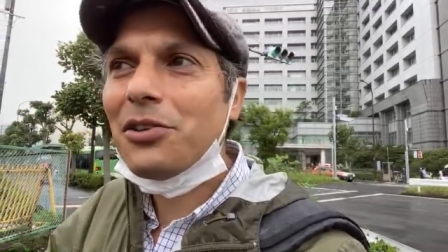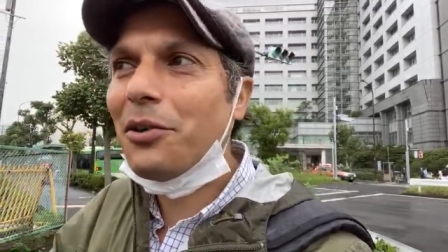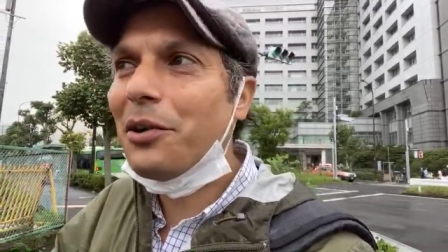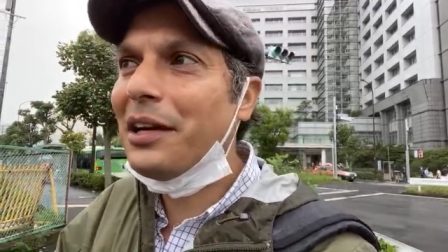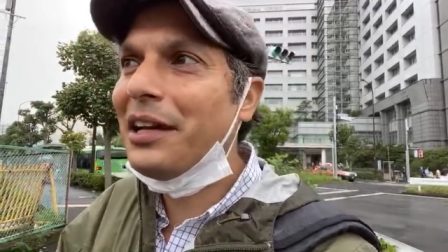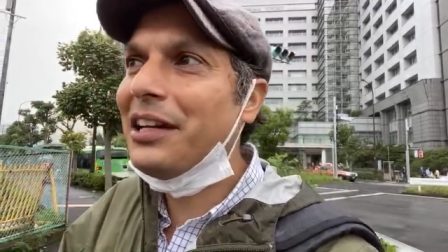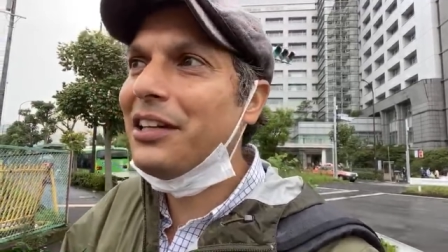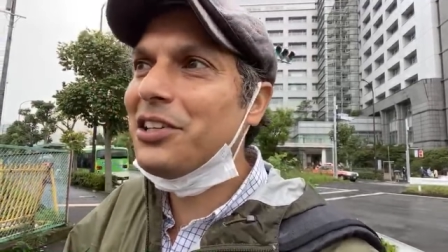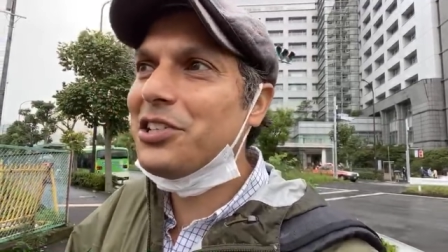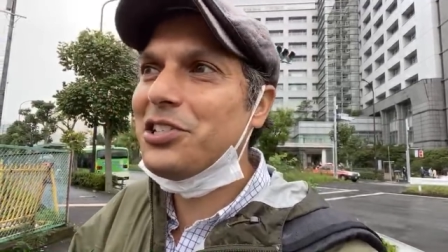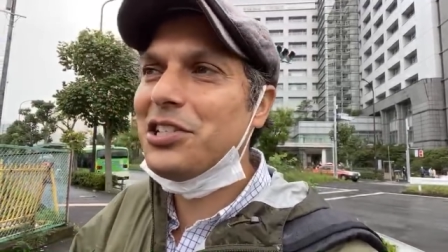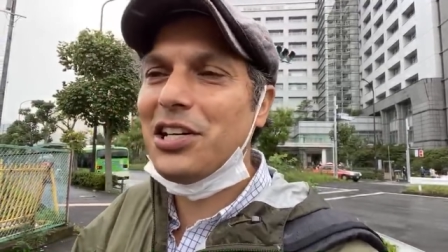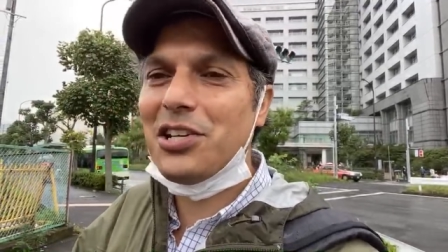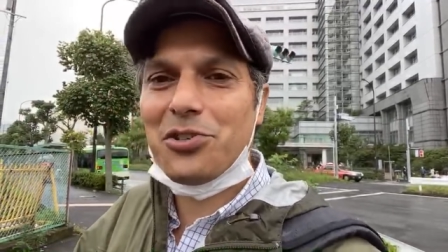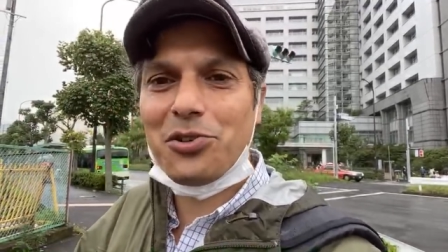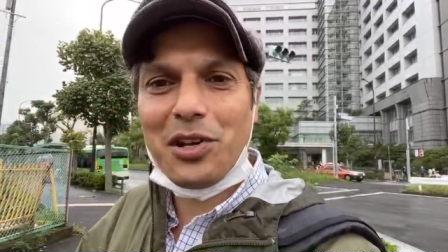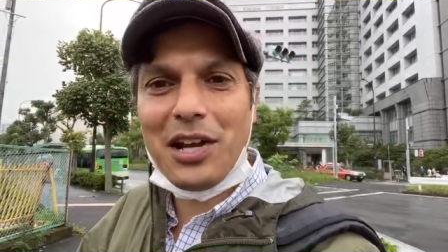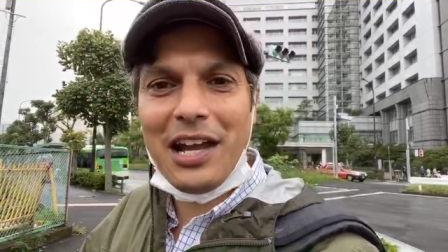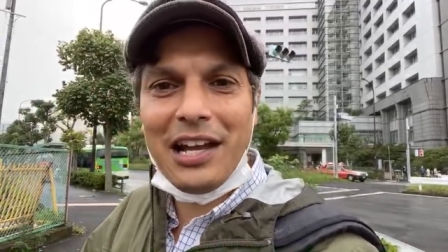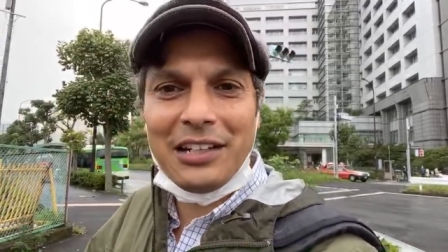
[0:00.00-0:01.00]
So an English
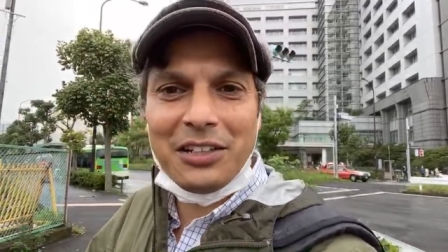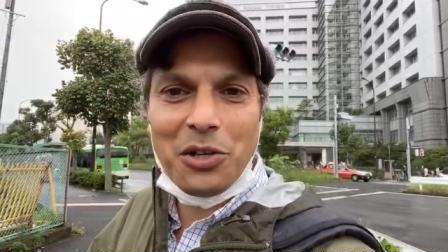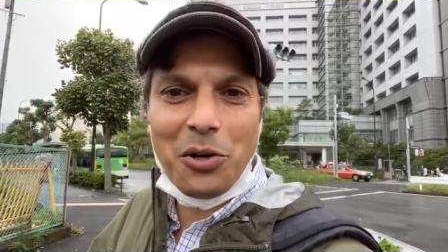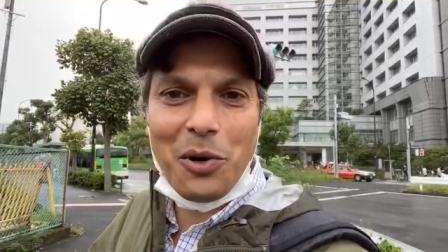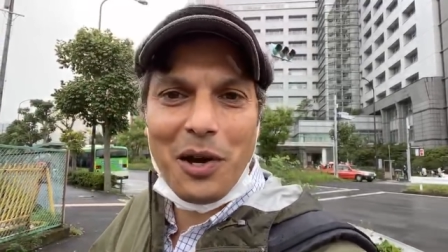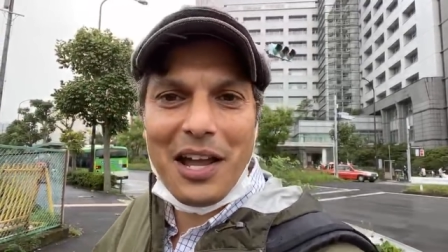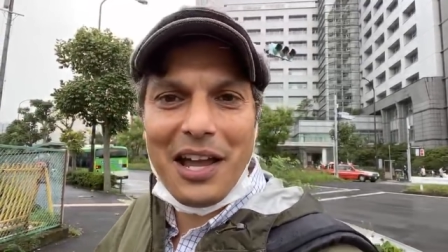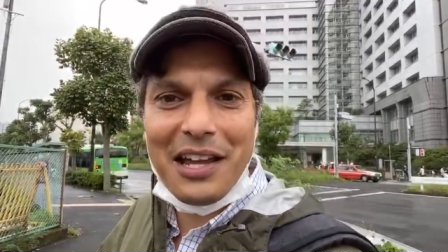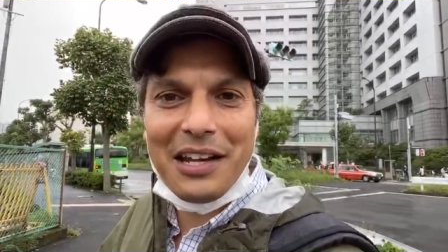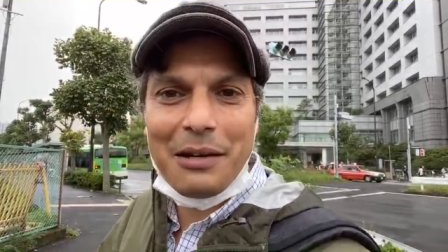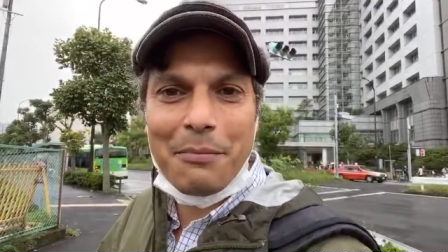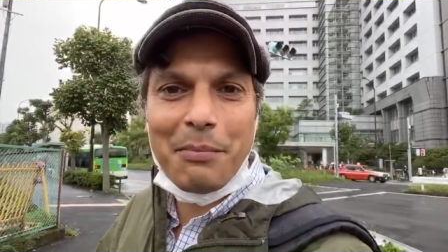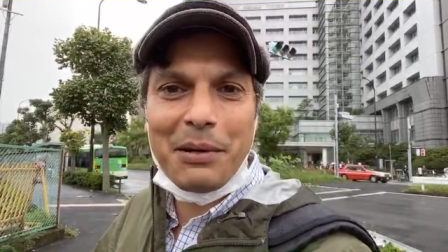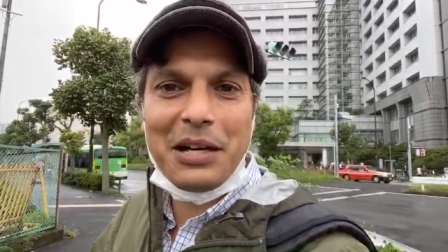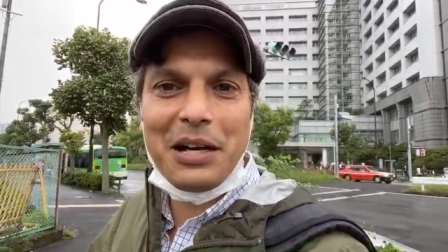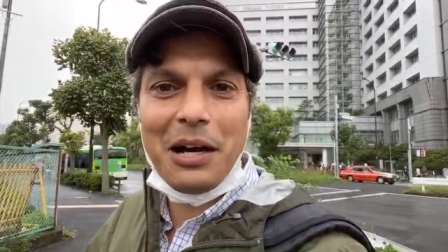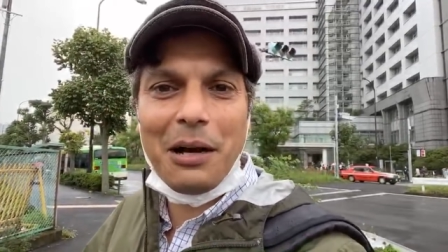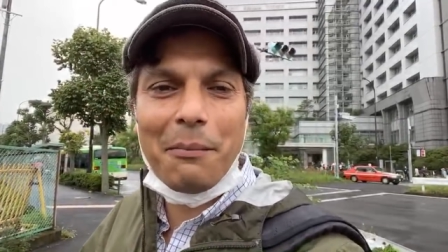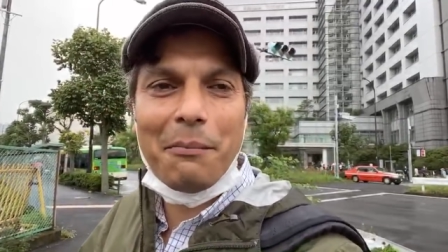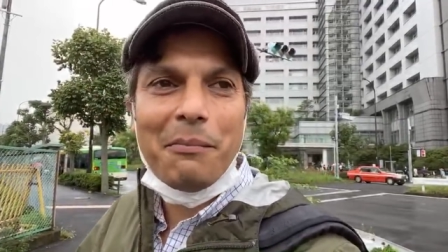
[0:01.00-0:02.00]
teacher can go ahead and
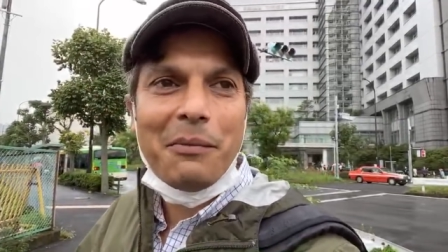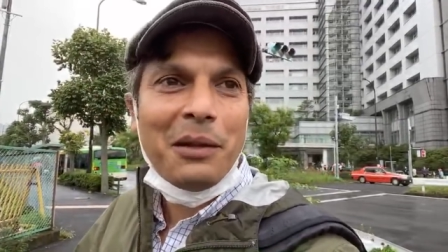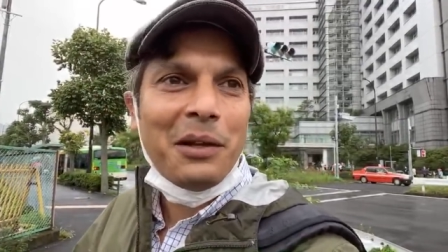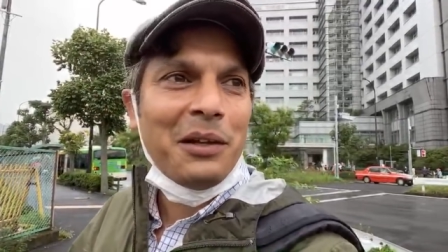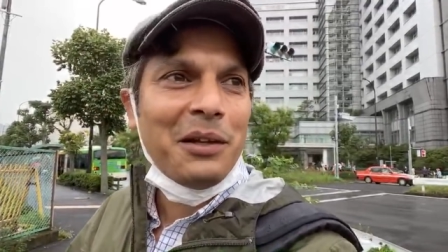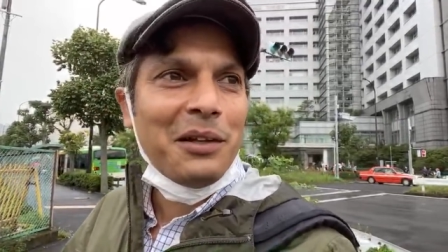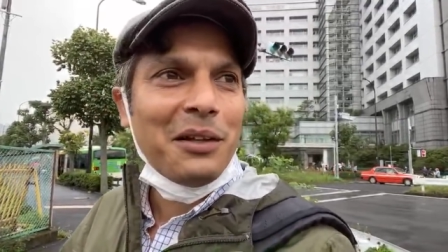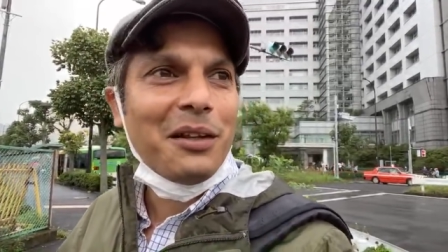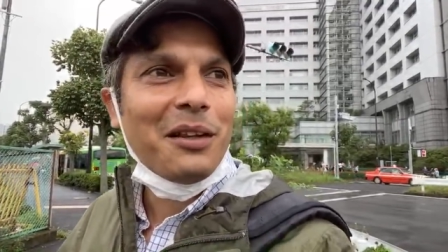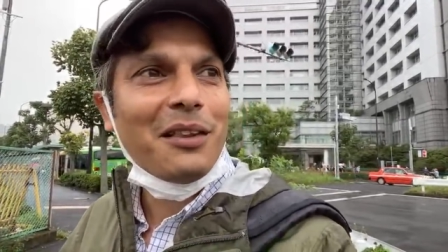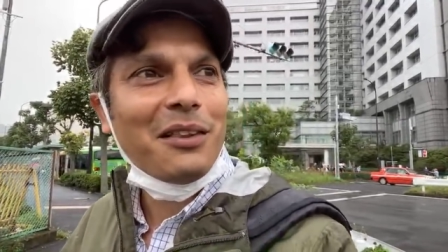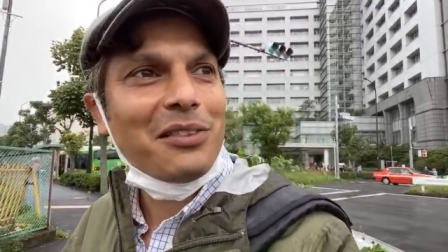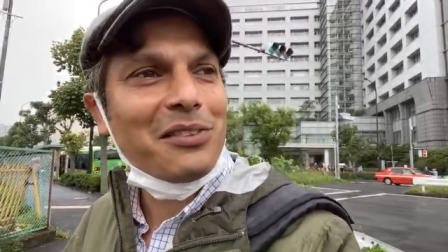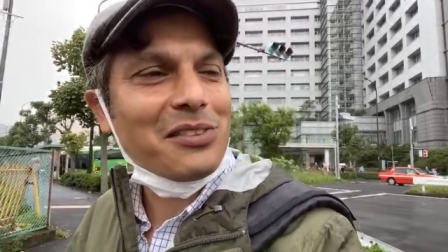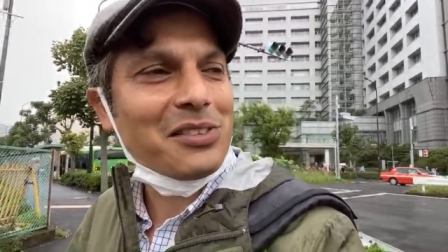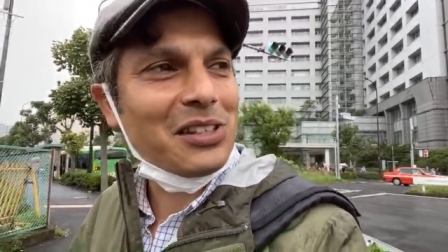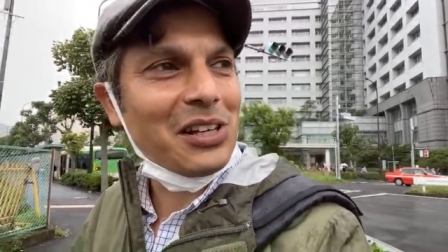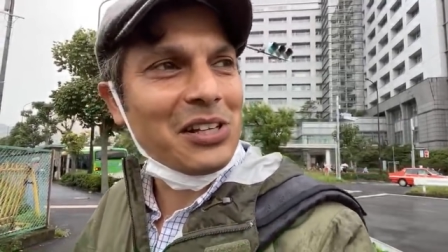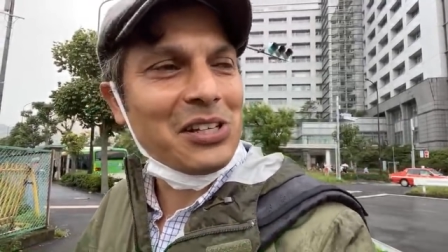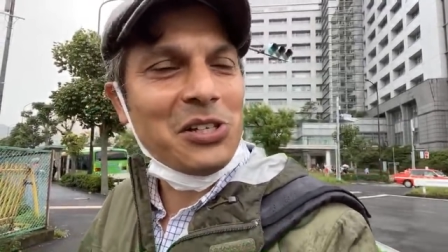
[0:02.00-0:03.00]
become
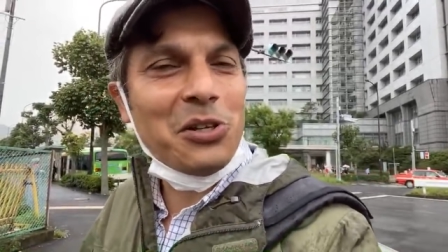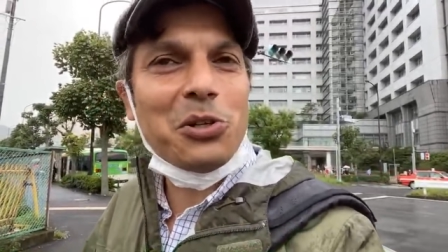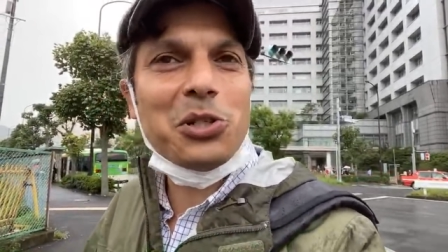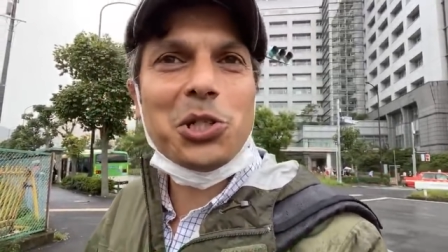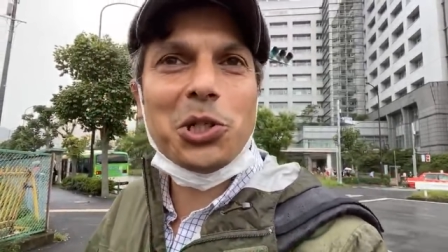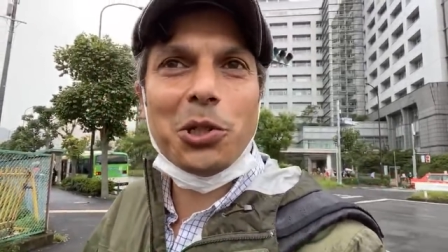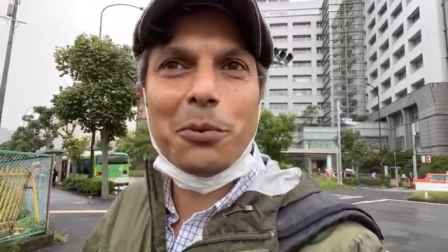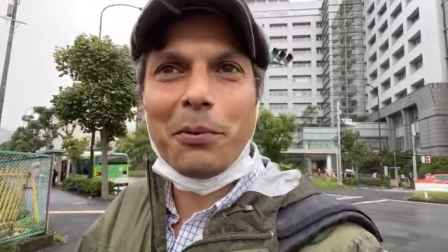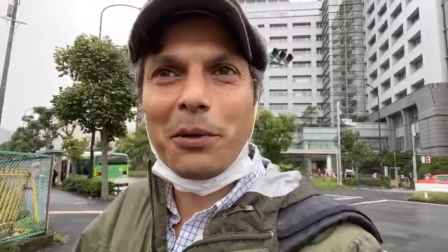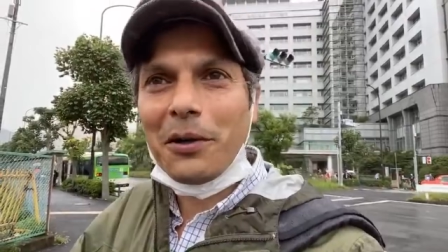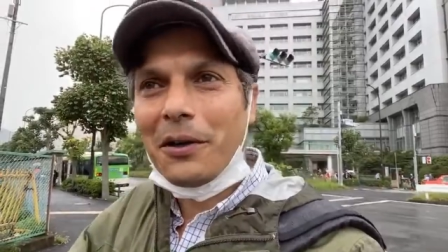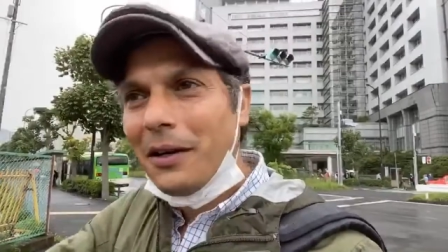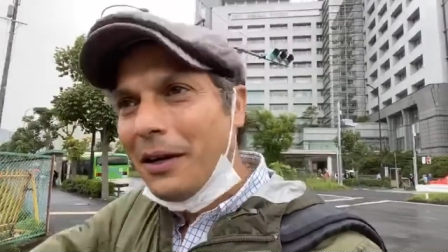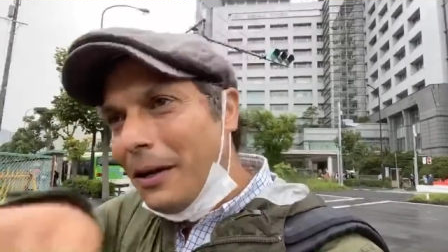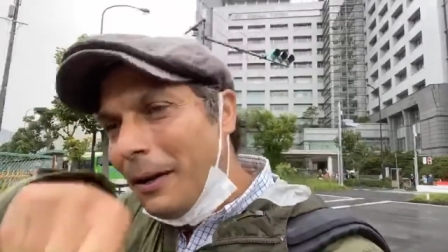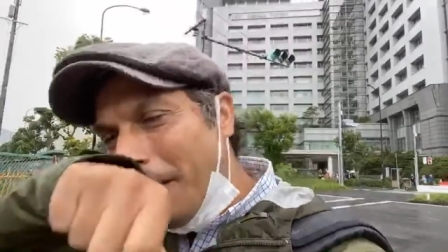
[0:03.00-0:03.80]
a YouTuber.